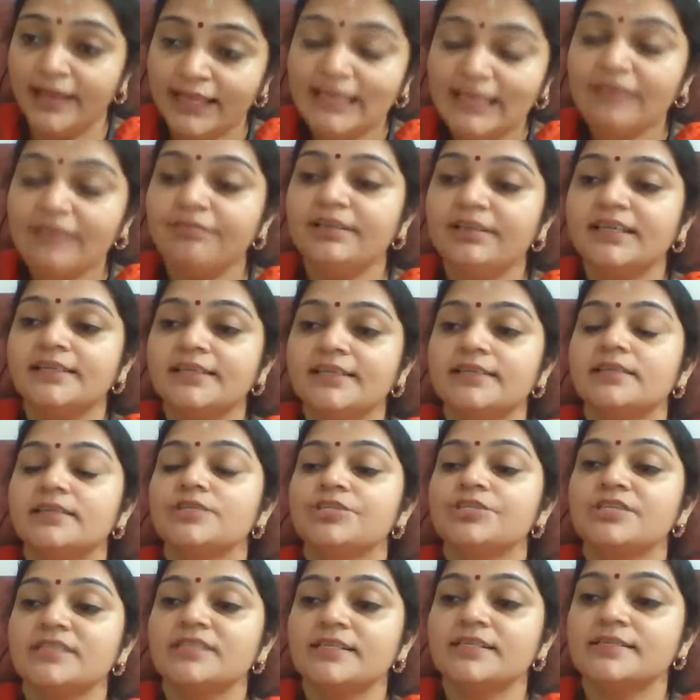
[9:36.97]
even at
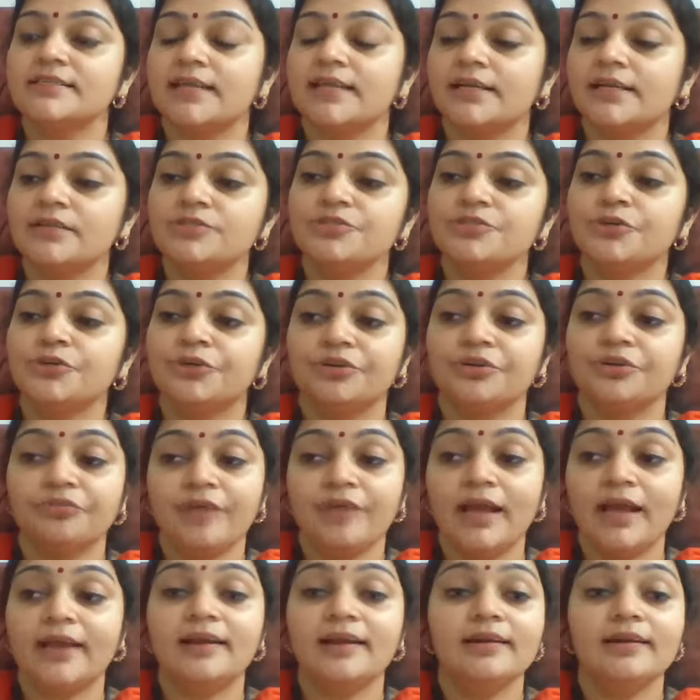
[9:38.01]
Sri Sathya Sai Institute of Higher